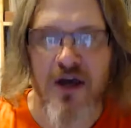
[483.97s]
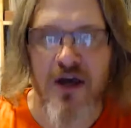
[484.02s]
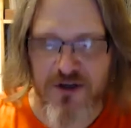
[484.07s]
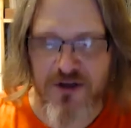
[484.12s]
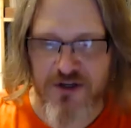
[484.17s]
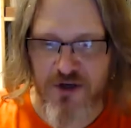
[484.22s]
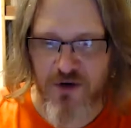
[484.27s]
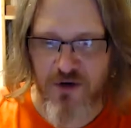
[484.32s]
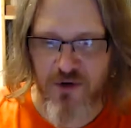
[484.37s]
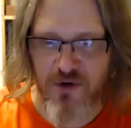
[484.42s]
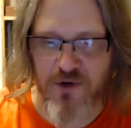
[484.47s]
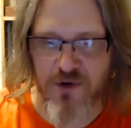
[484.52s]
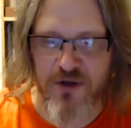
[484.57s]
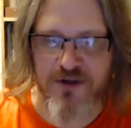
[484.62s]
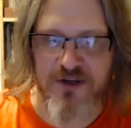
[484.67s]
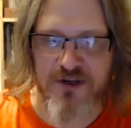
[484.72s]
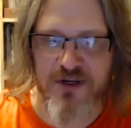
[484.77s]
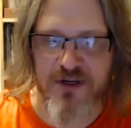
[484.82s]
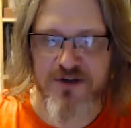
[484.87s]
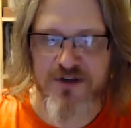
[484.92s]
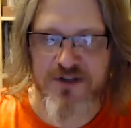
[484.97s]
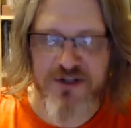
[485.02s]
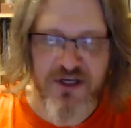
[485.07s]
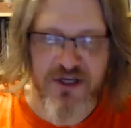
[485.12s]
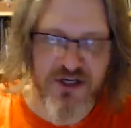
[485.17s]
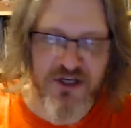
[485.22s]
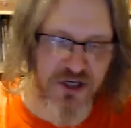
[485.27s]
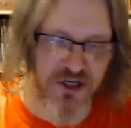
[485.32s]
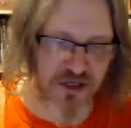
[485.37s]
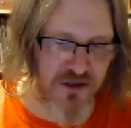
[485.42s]
So this is
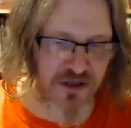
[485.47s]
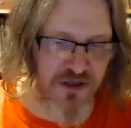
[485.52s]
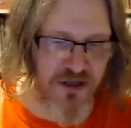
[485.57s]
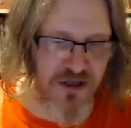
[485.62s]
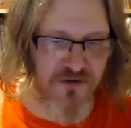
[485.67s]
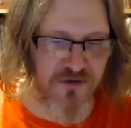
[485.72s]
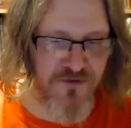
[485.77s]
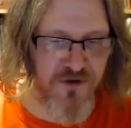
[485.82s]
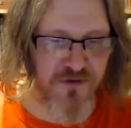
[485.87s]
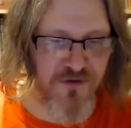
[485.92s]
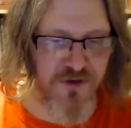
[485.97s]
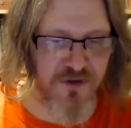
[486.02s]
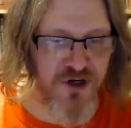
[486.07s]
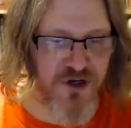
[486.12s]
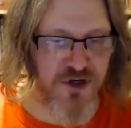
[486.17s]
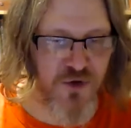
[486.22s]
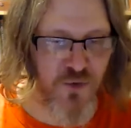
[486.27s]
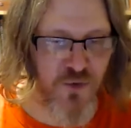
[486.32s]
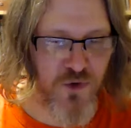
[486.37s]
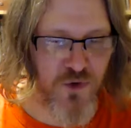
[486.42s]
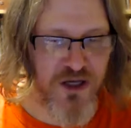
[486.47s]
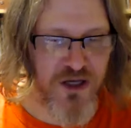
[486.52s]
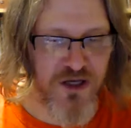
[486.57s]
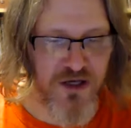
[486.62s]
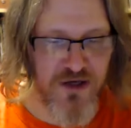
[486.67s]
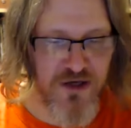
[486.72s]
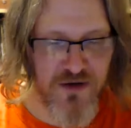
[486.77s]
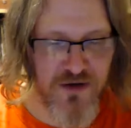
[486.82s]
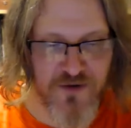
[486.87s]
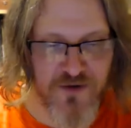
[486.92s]
teaching the 5th edition
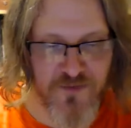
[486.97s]
way,